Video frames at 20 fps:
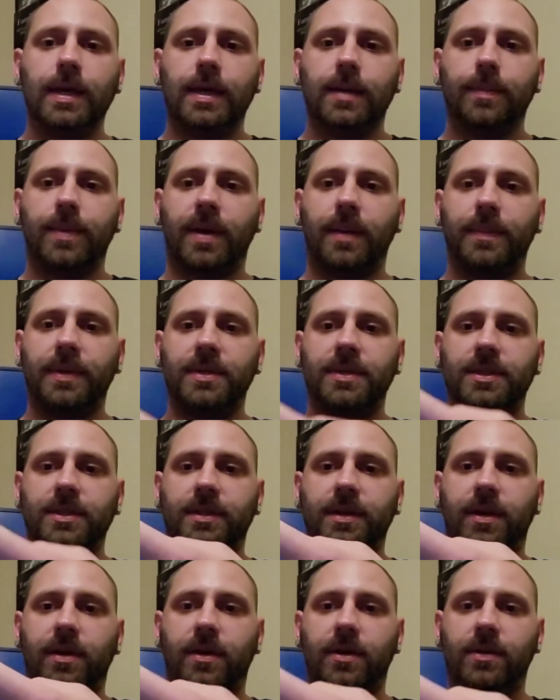but I mean just
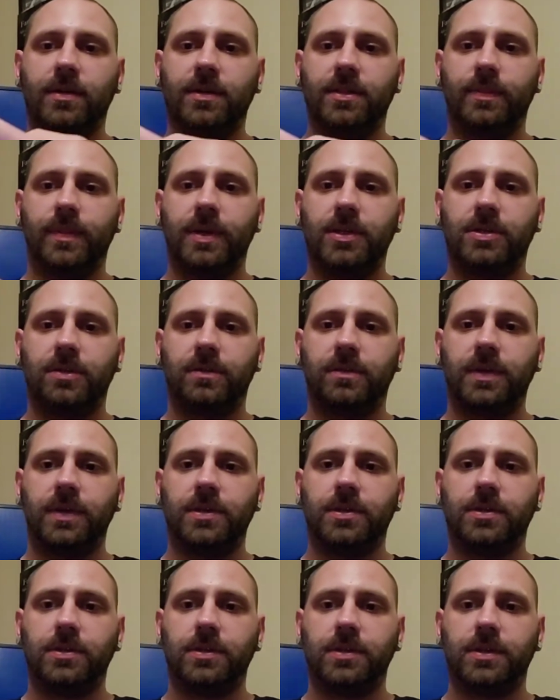all the special
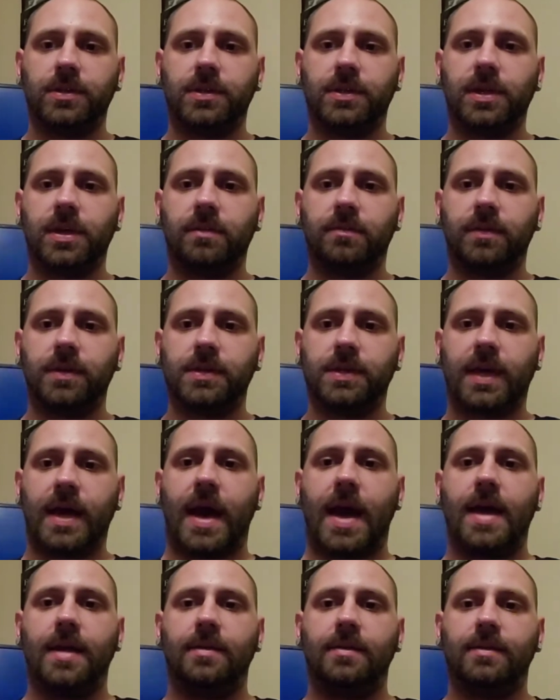features and stuff. It's
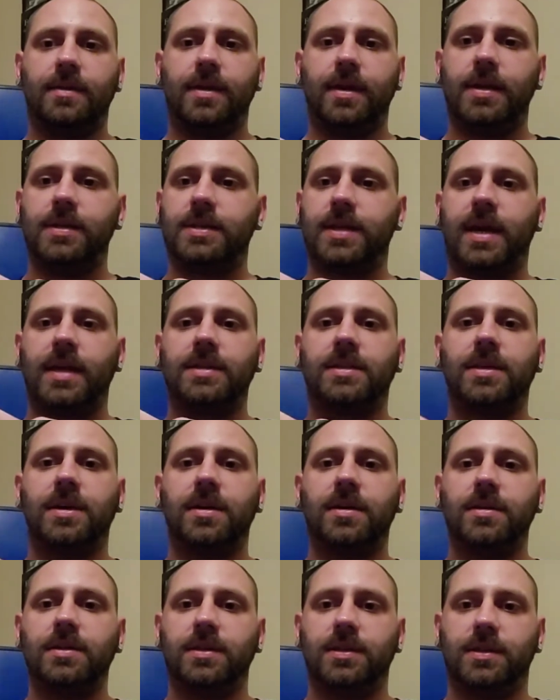got
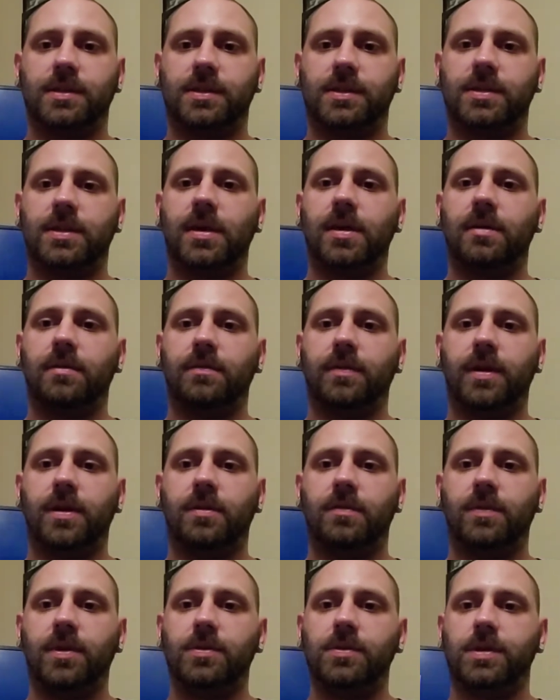tons of stuff,
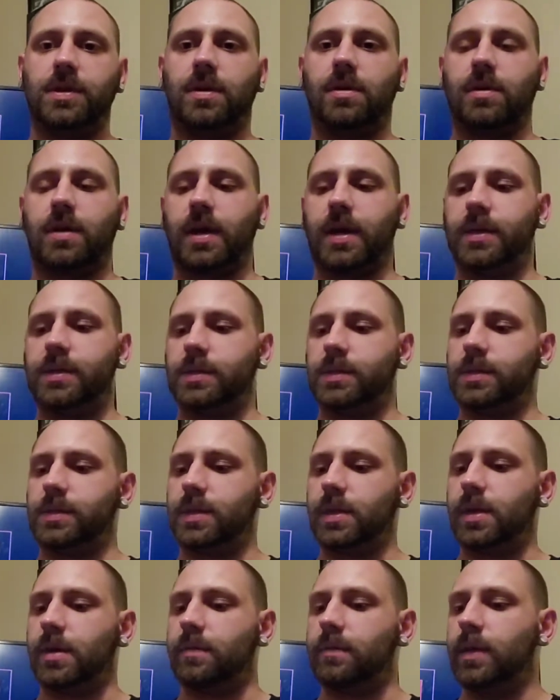interviews and all kinds of
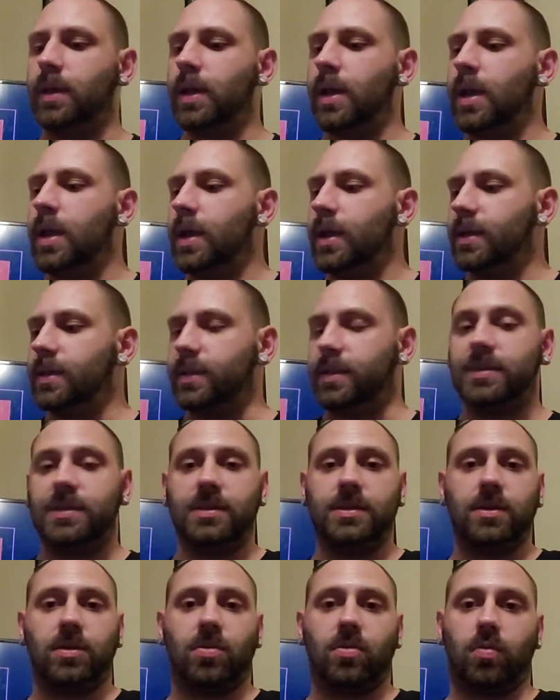stuff. This
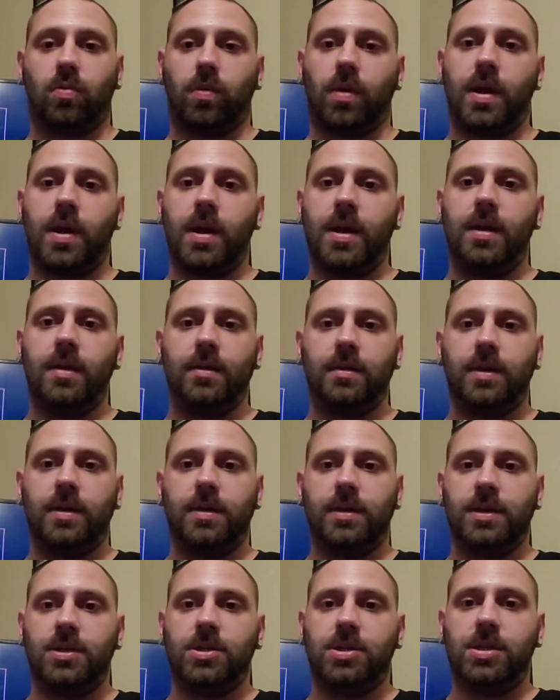is a great
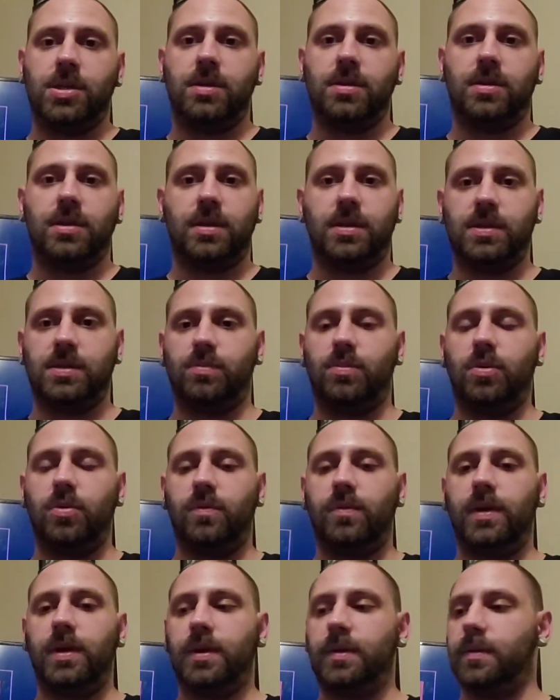addition to this
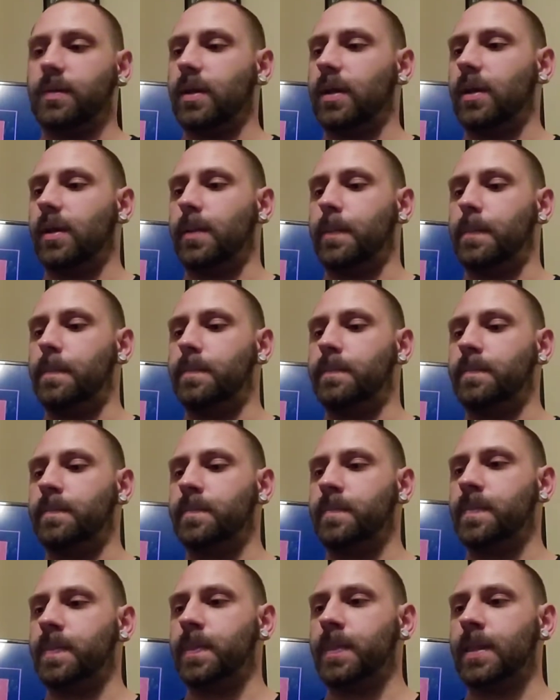movie.
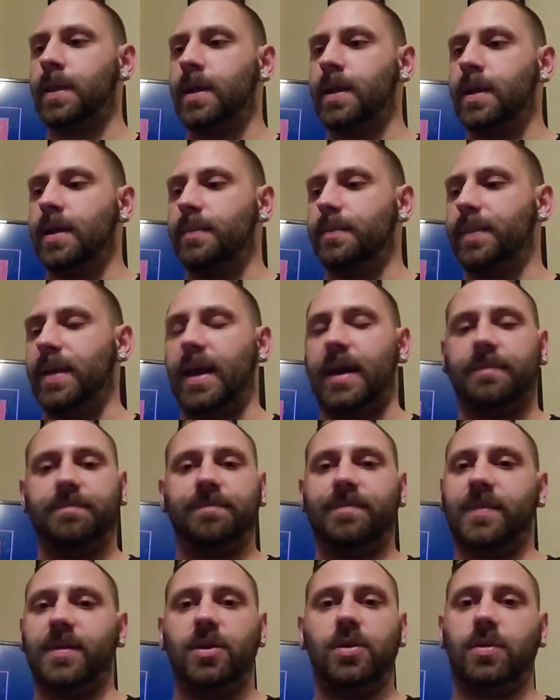But yeah,
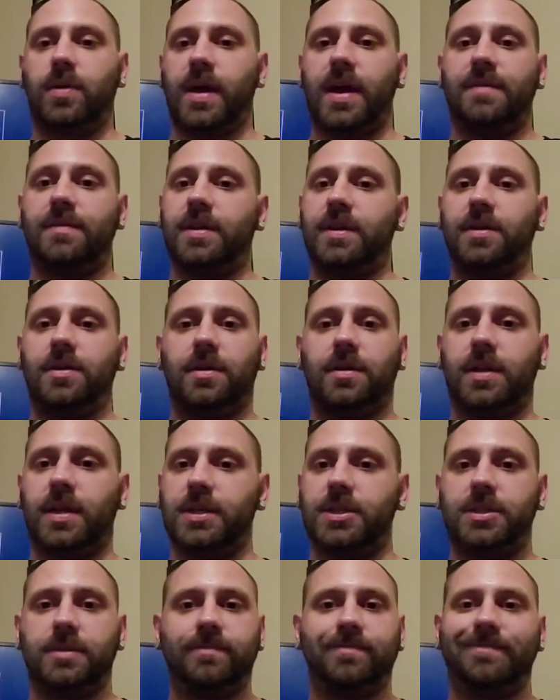you don't have it in your
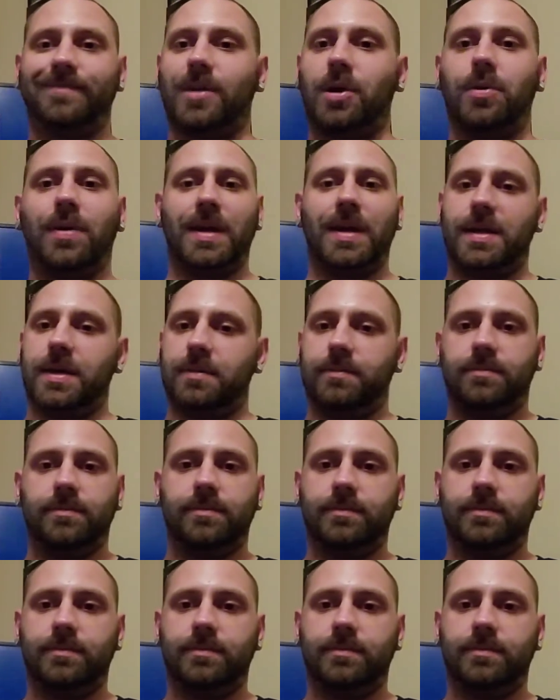collection, go it.